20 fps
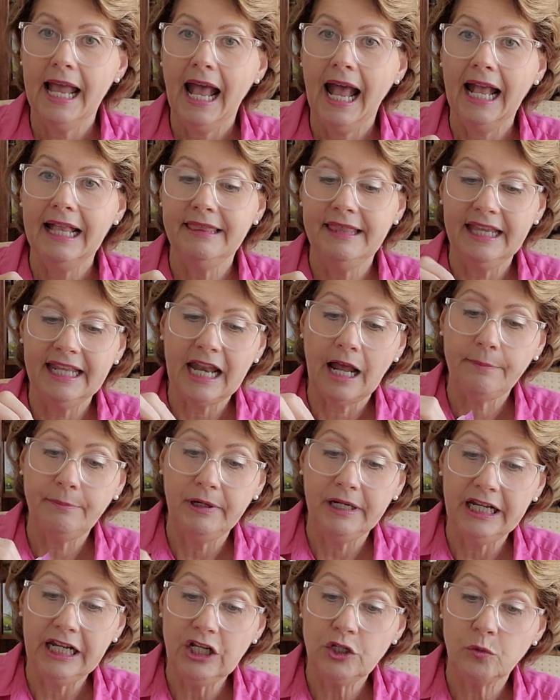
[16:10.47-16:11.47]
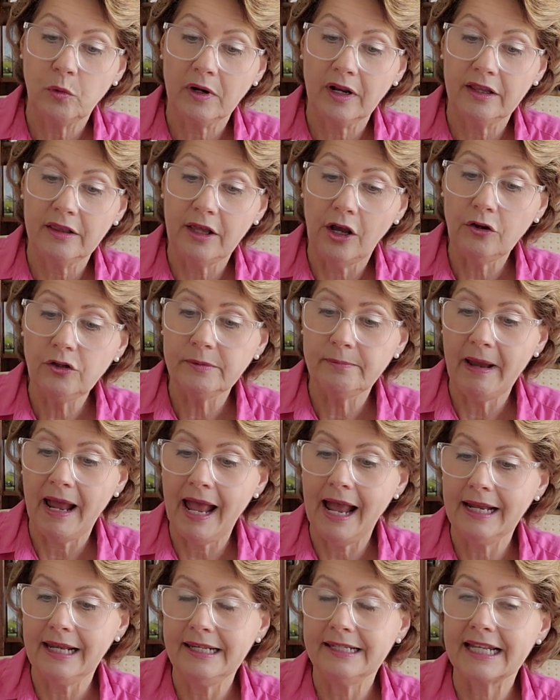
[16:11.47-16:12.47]
And then I put each one of those
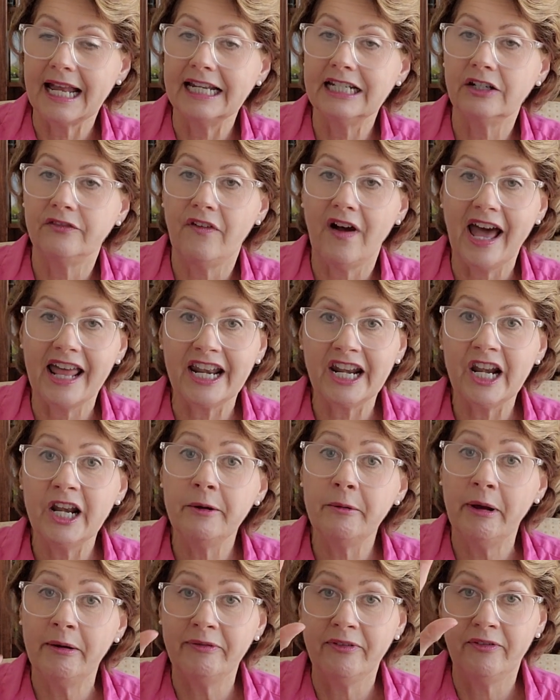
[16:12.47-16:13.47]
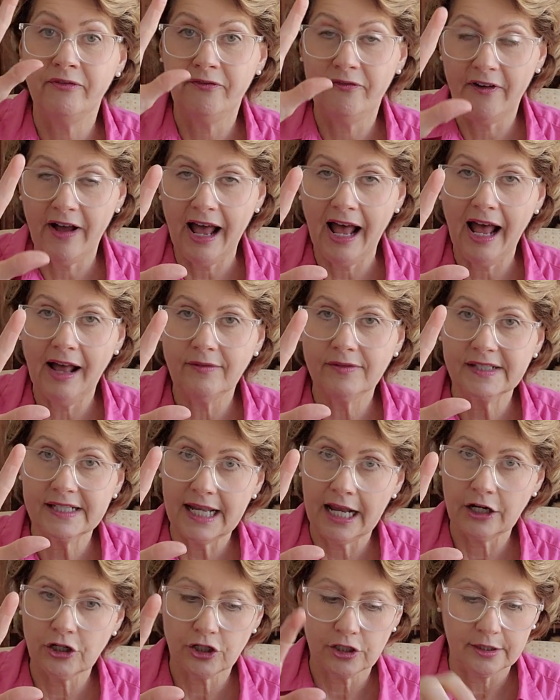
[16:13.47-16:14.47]
baggies, I divided them up in 5
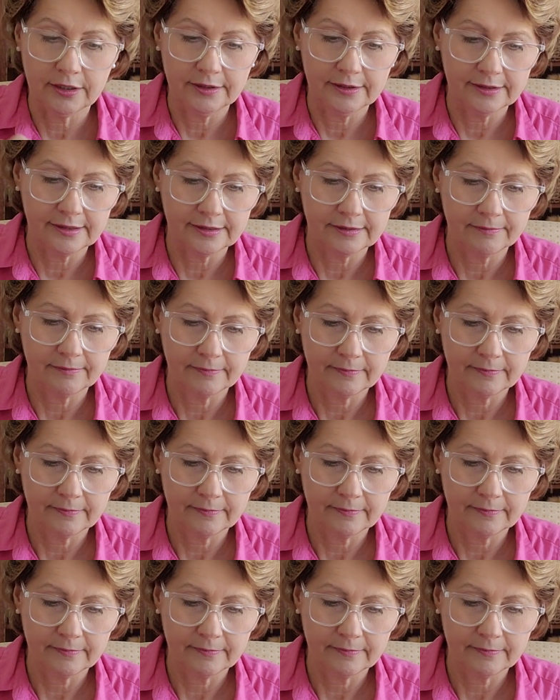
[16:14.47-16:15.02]
sections.